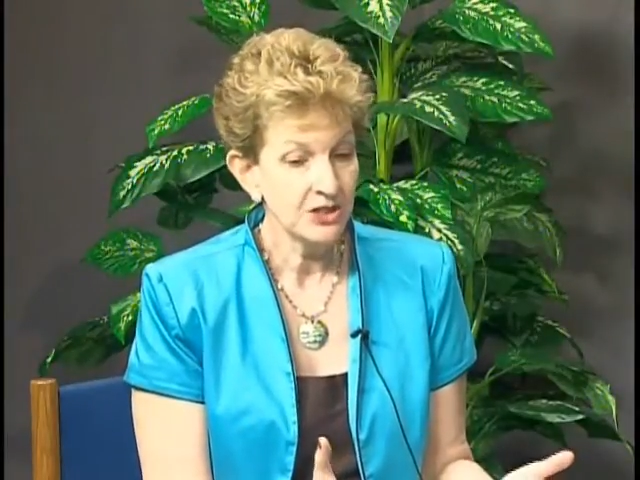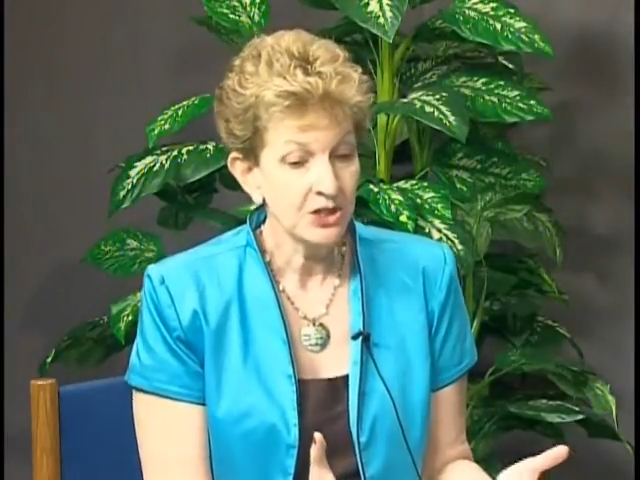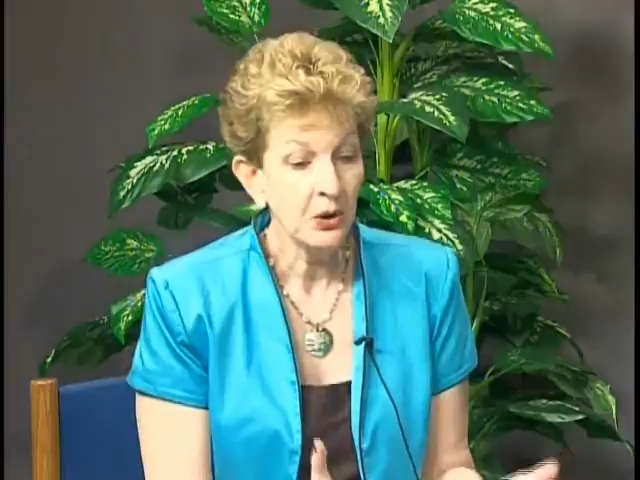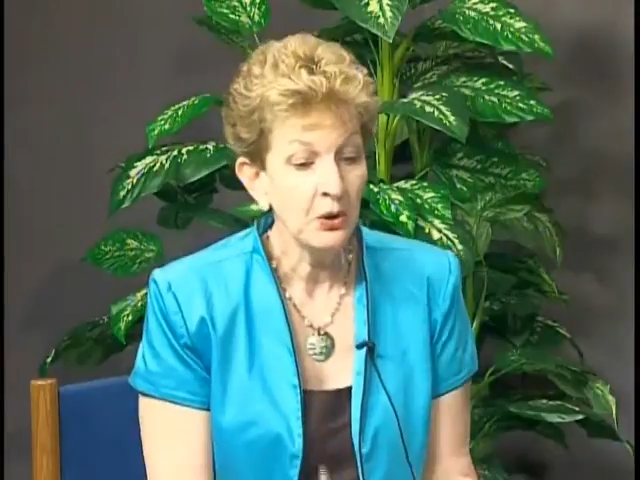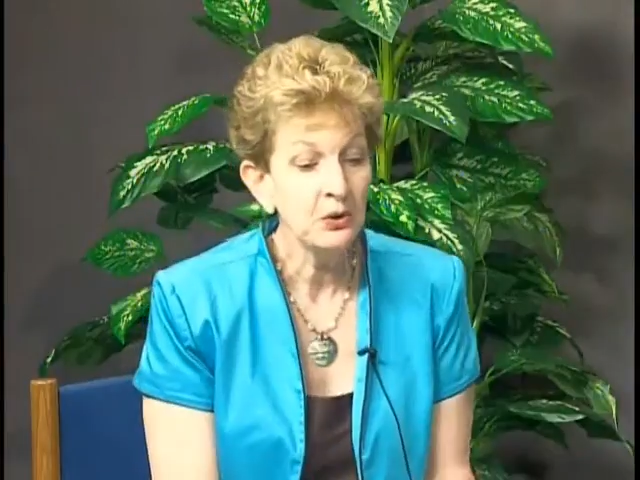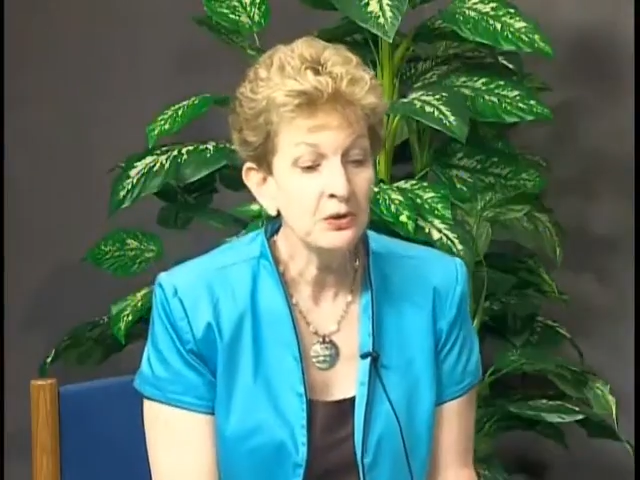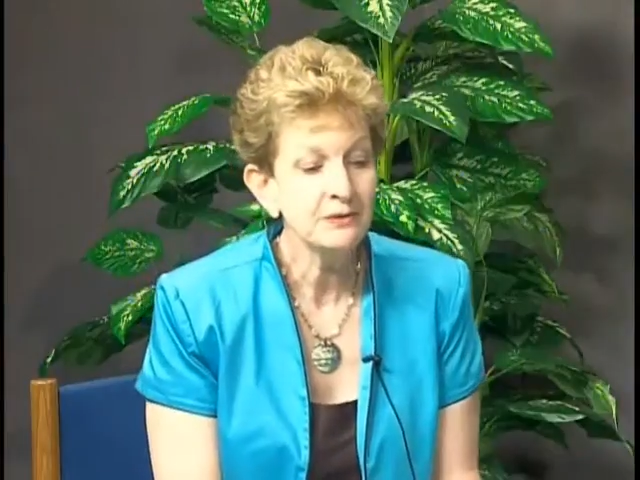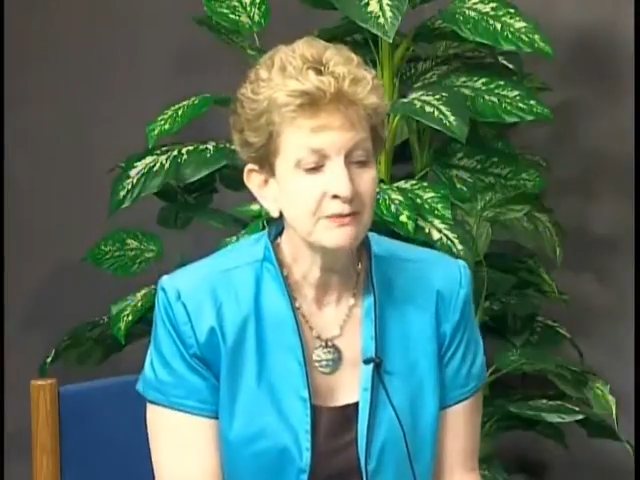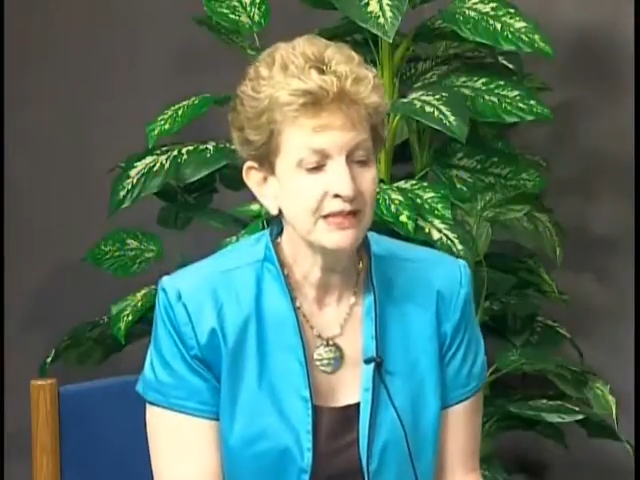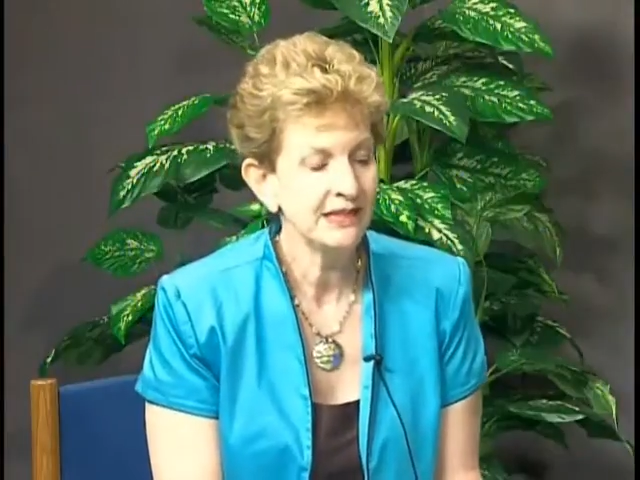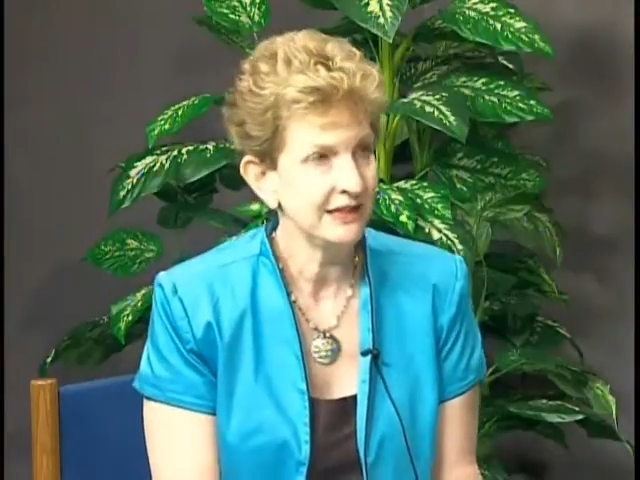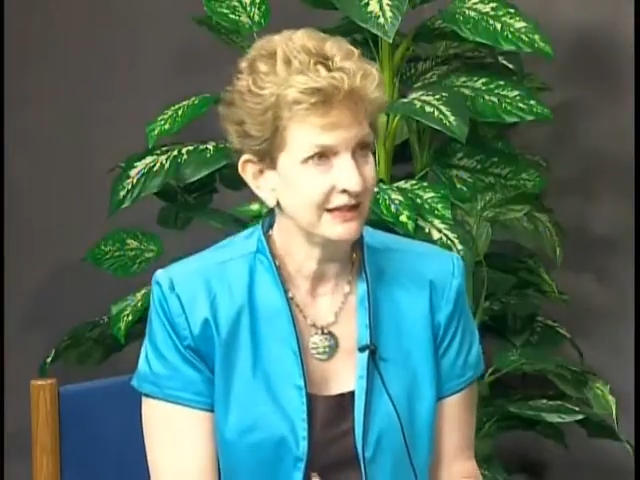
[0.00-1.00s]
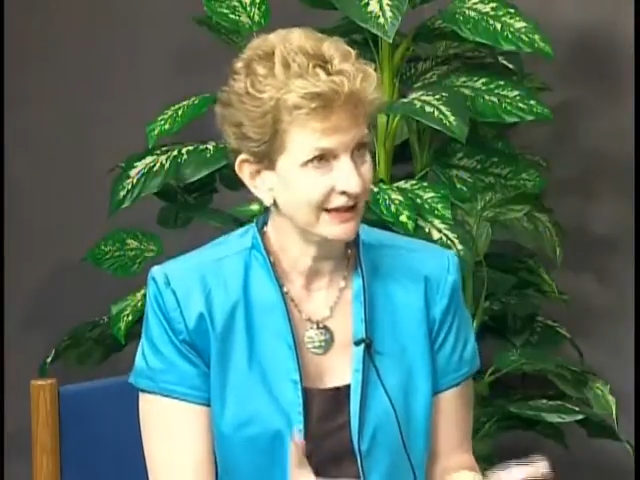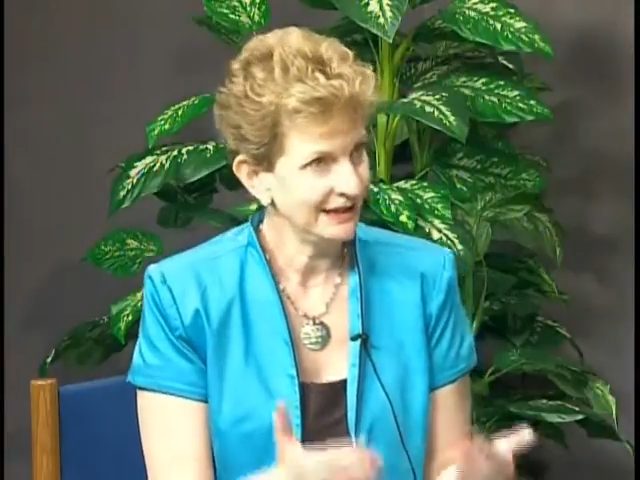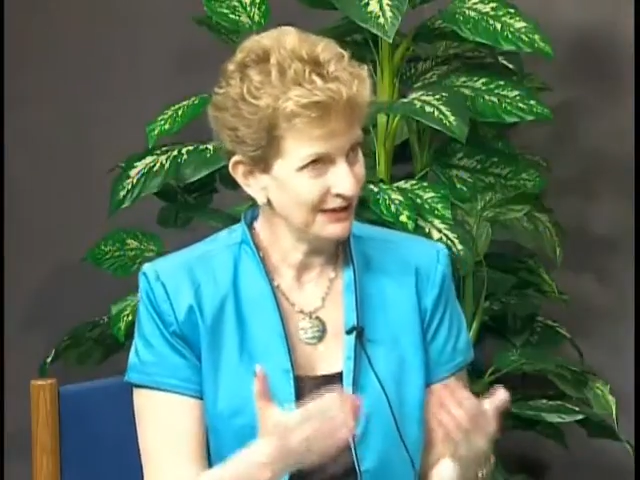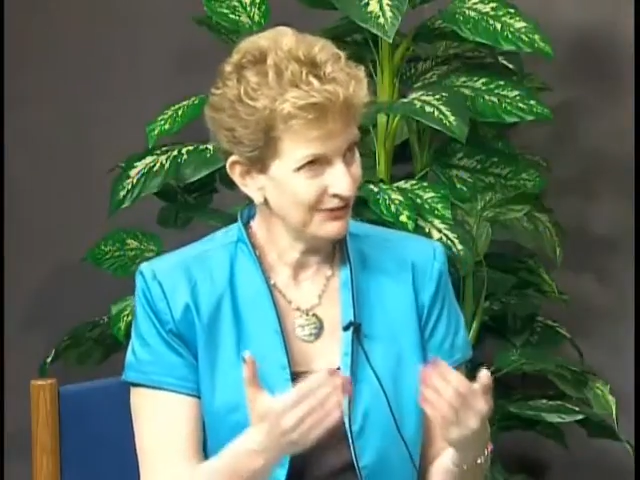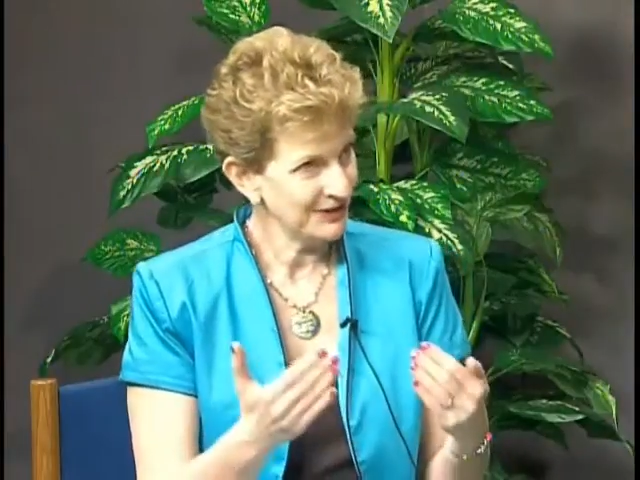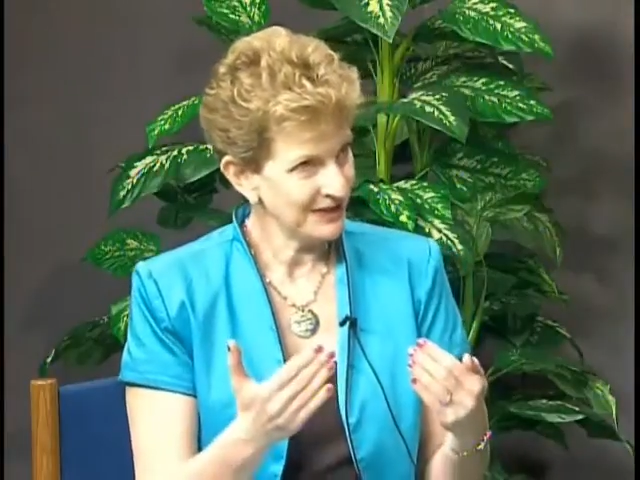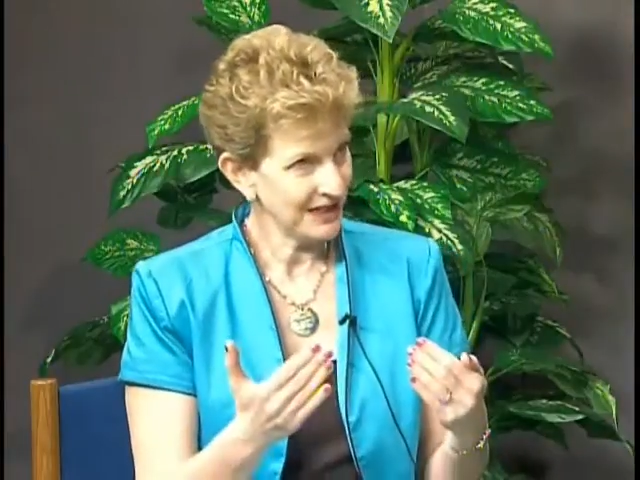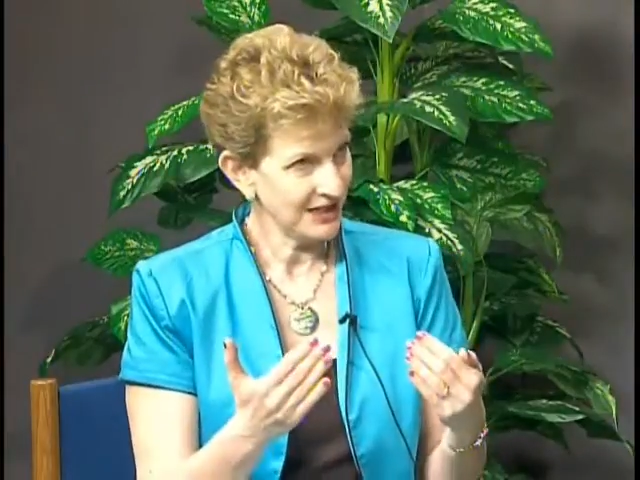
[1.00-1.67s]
told me that there was